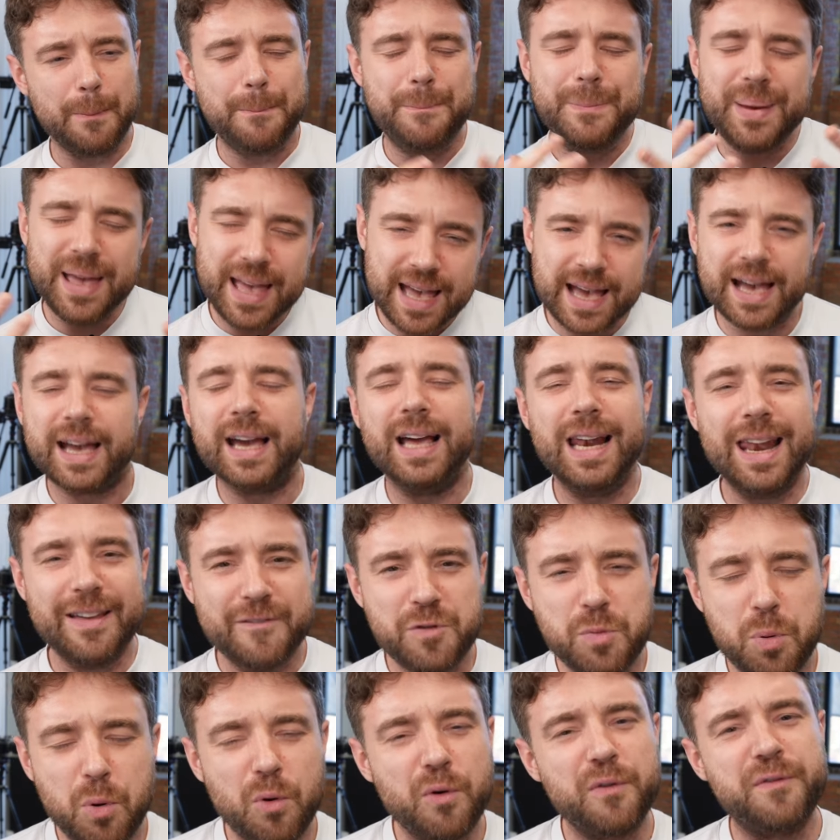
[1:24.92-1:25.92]
being a
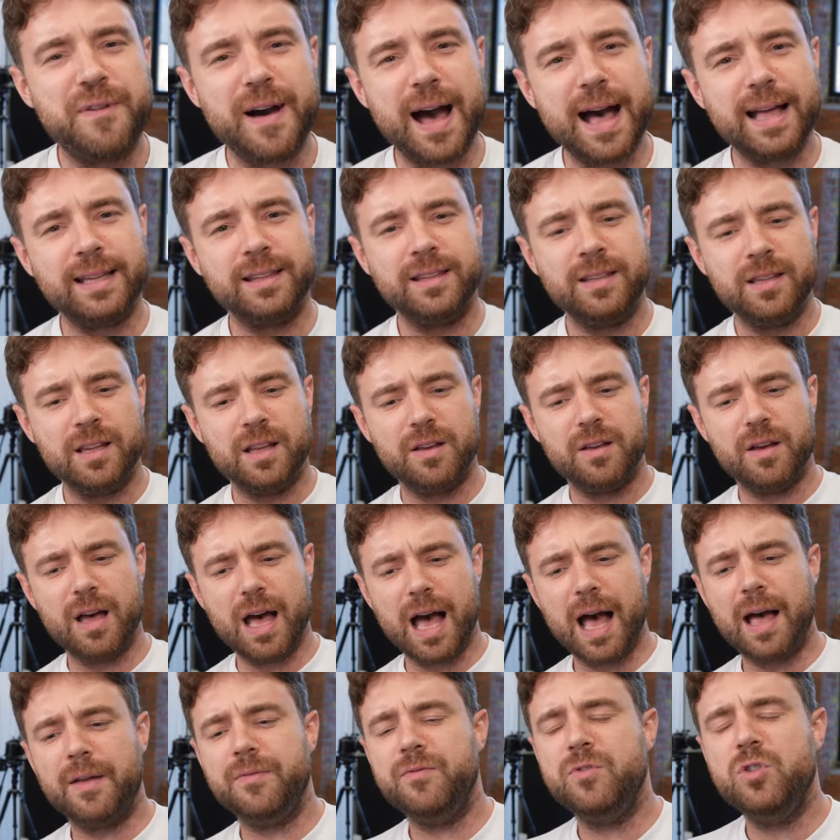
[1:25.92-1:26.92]
Liverpool fan
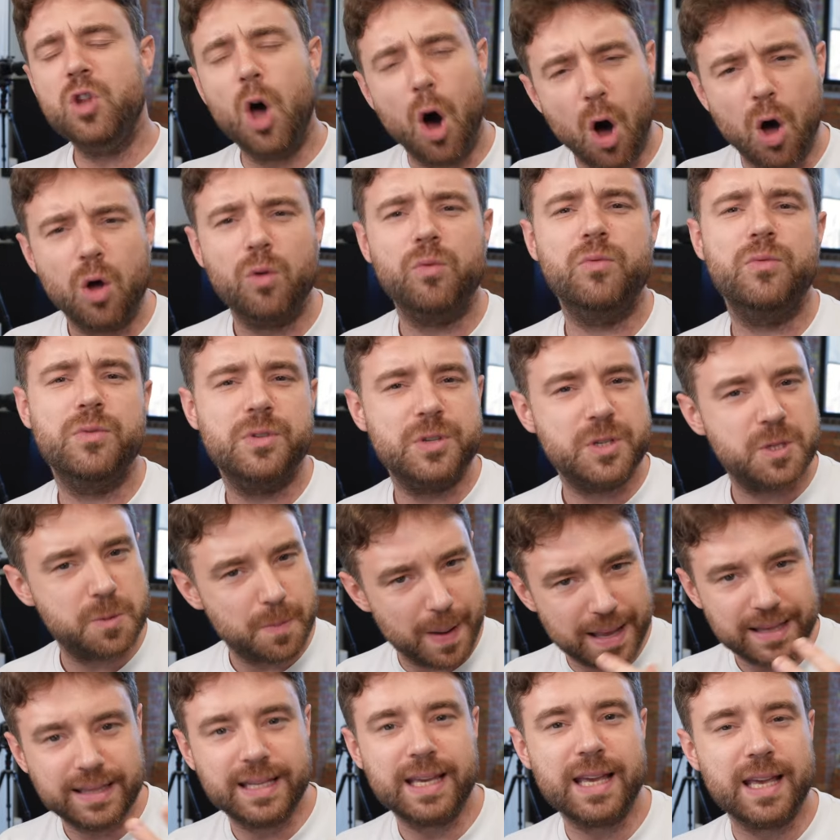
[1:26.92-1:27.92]
and not
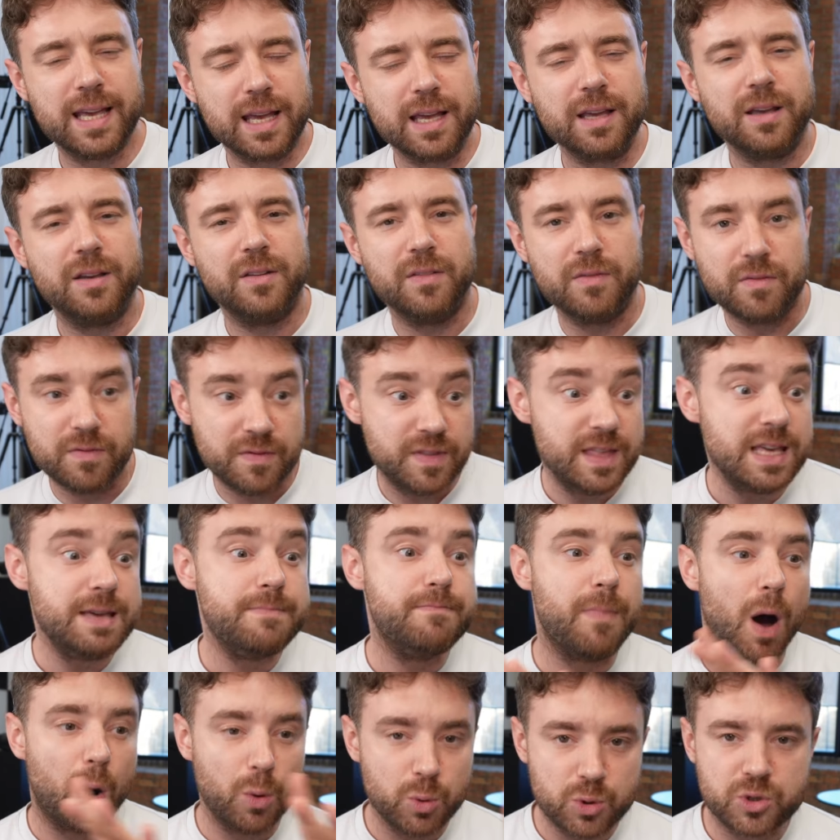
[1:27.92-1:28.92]
spending the
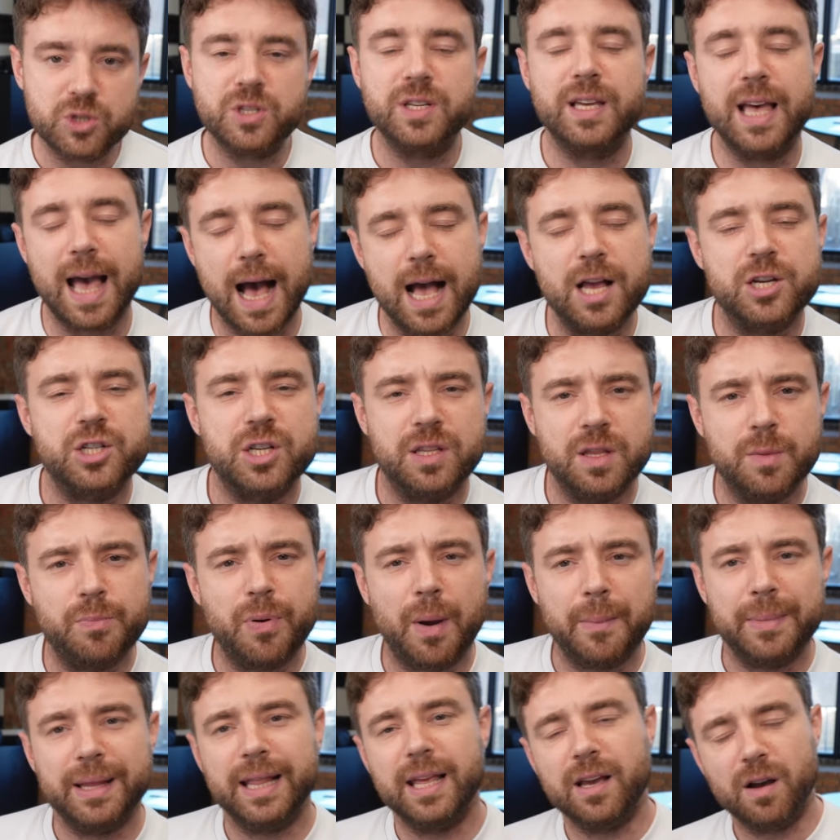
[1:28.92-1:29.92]
most cash in the
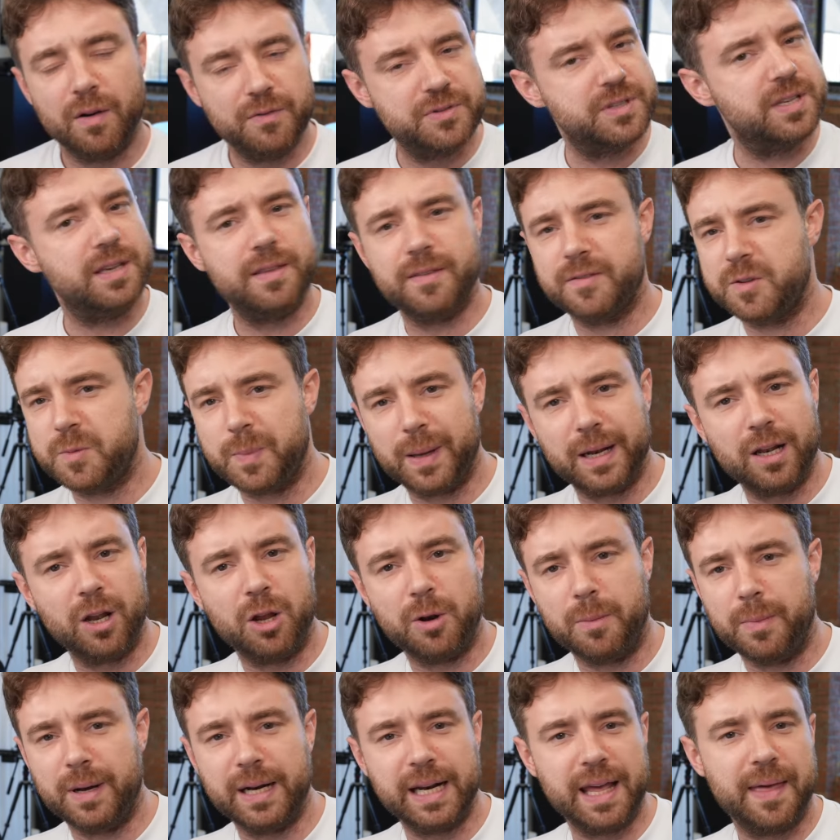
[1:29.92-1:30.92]
Premier League. Obviously, they've spent a
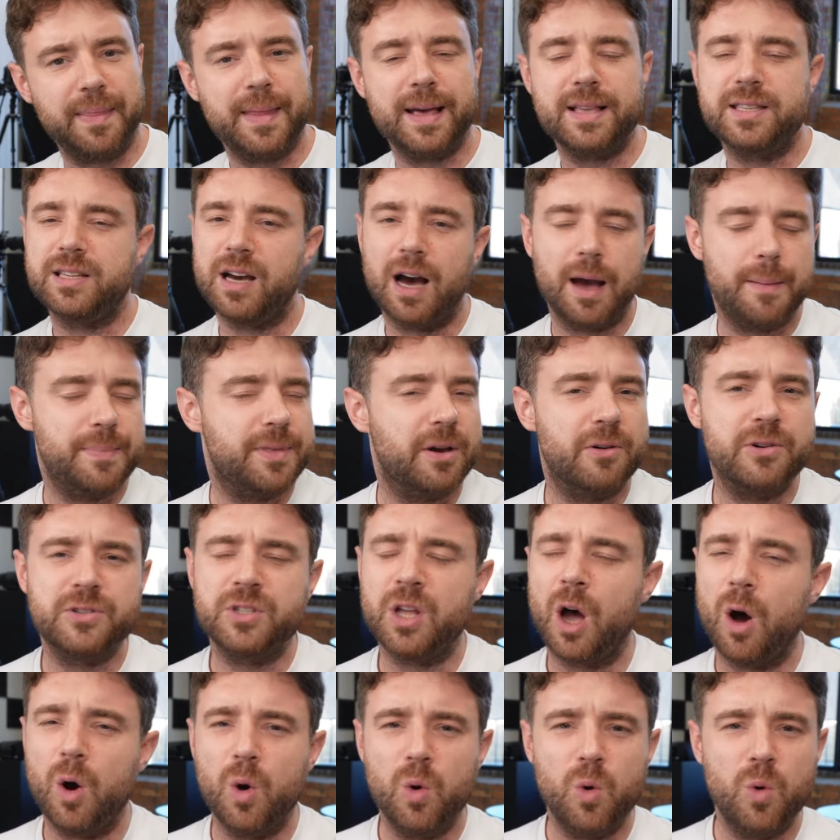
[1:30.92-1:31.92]
lot of money in their time. There is
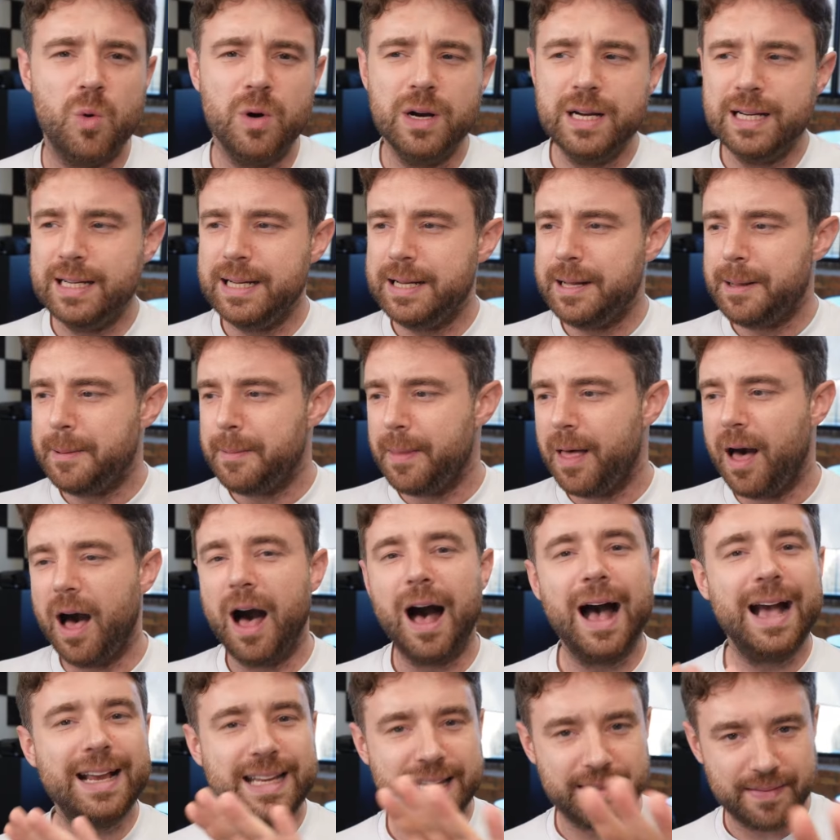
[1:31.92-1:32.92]
no
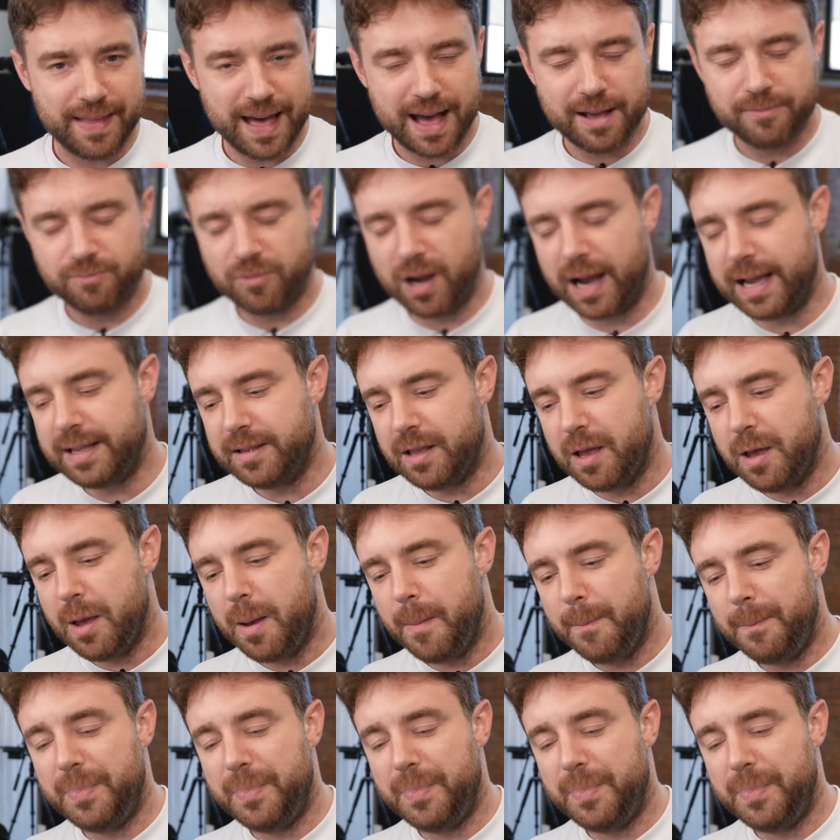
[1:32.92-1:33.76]
hiding that, right?